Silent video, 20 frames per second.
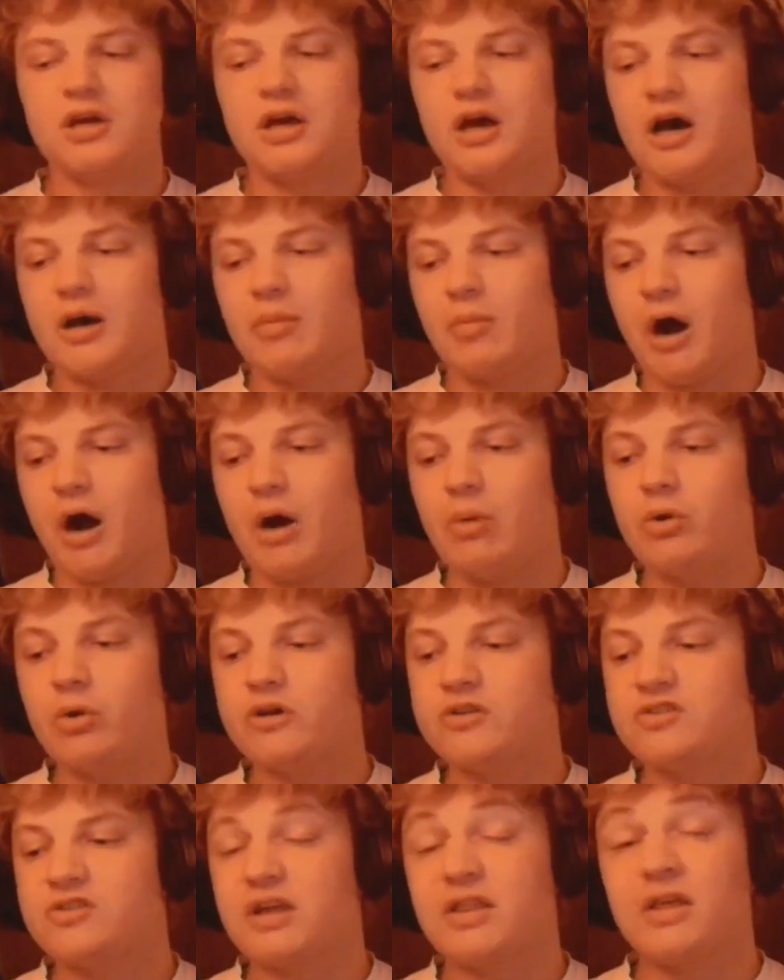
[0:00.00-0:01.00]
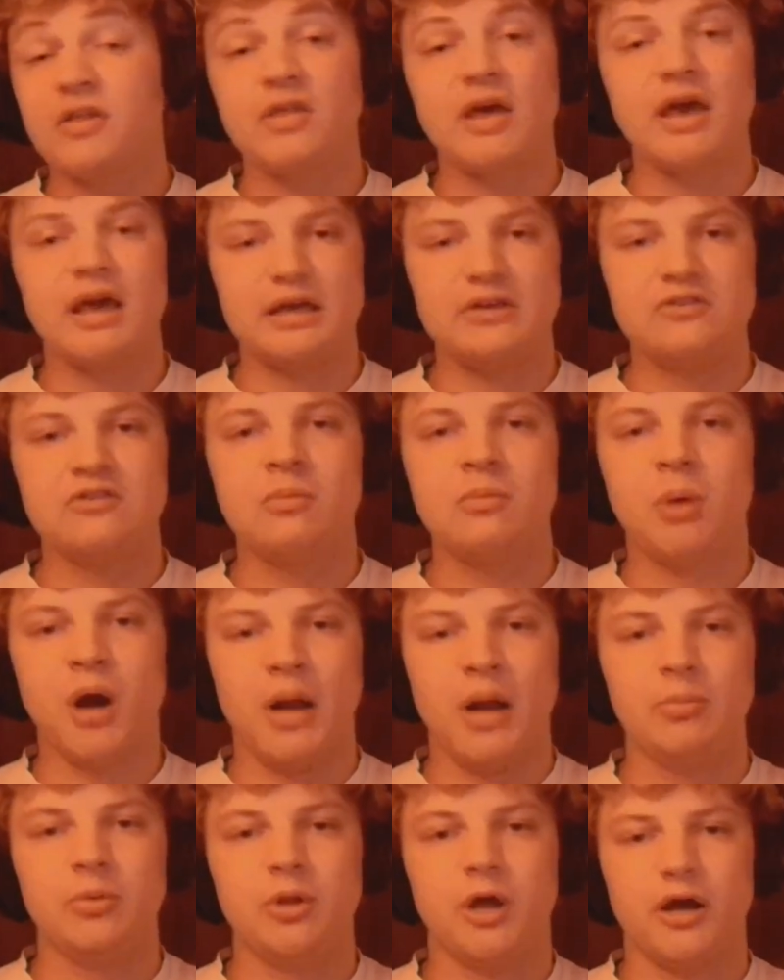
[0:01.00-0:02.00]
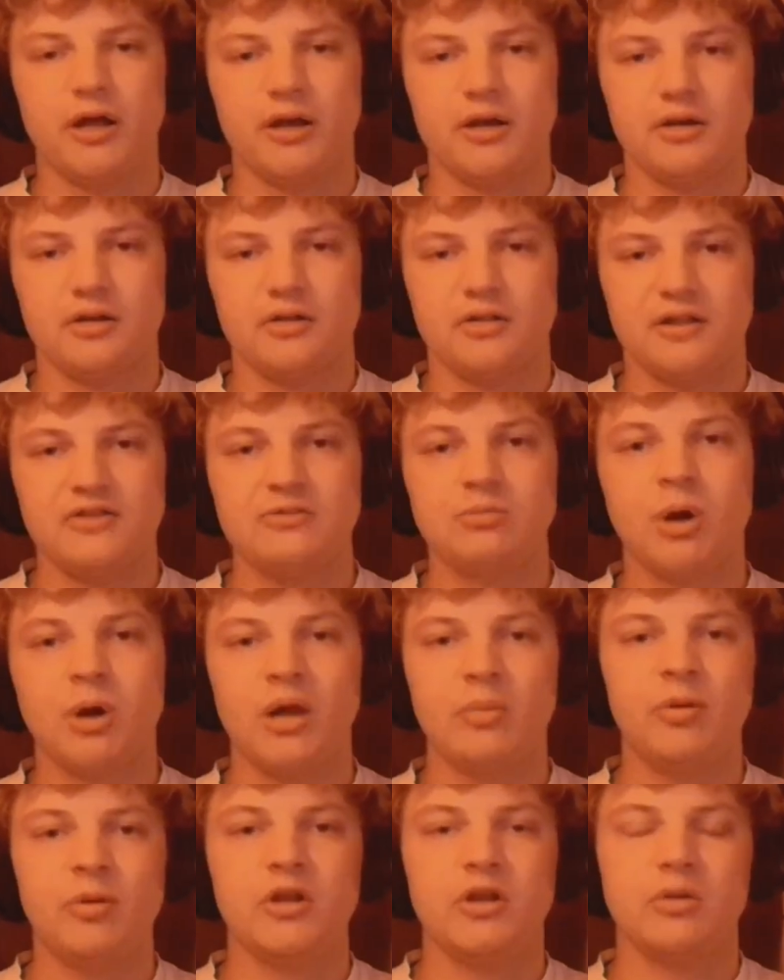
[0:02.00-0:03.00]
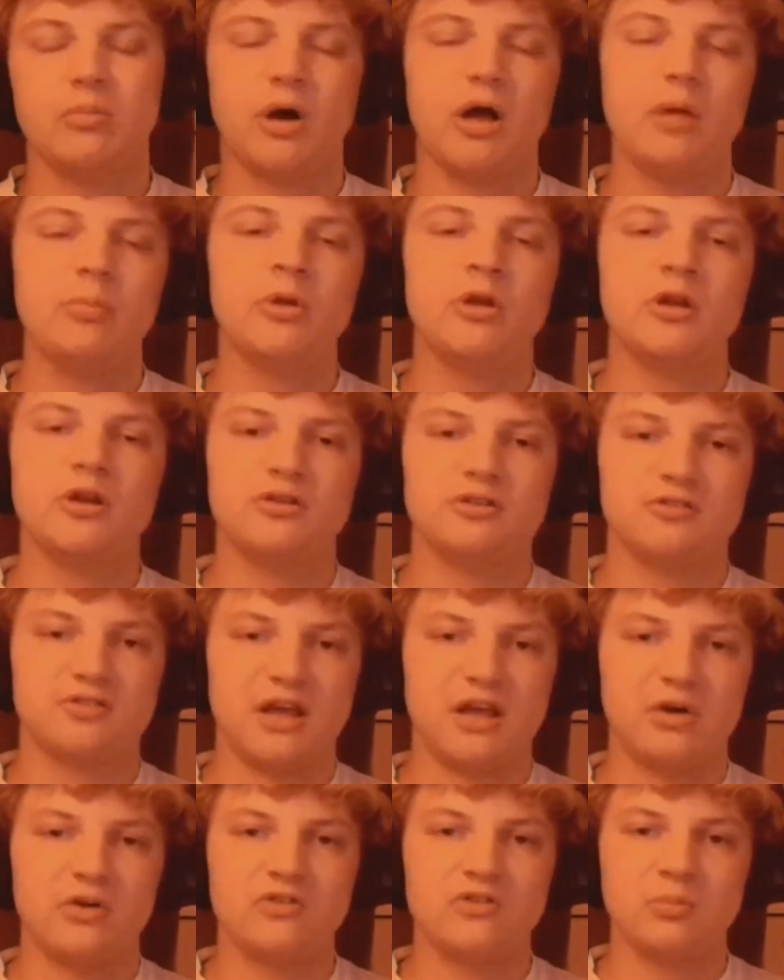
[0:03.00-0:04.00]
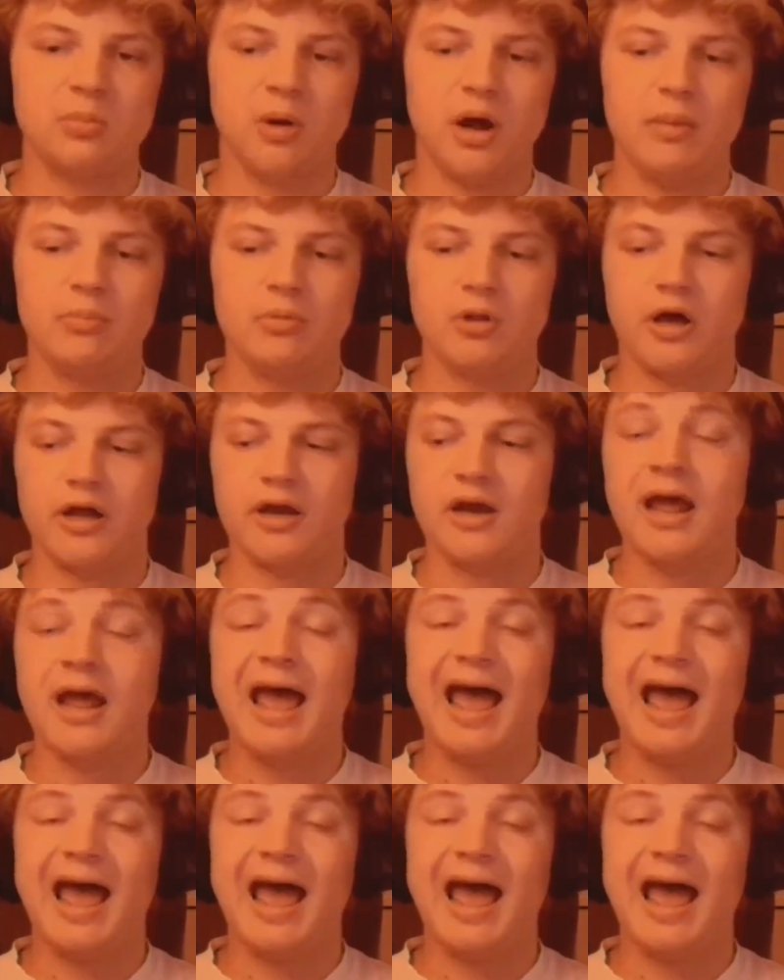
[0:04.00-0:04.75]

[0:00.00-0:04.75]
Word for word: Um, I want to say that there is a pipeline. That's my opinion. My opinion is there is a pipeline.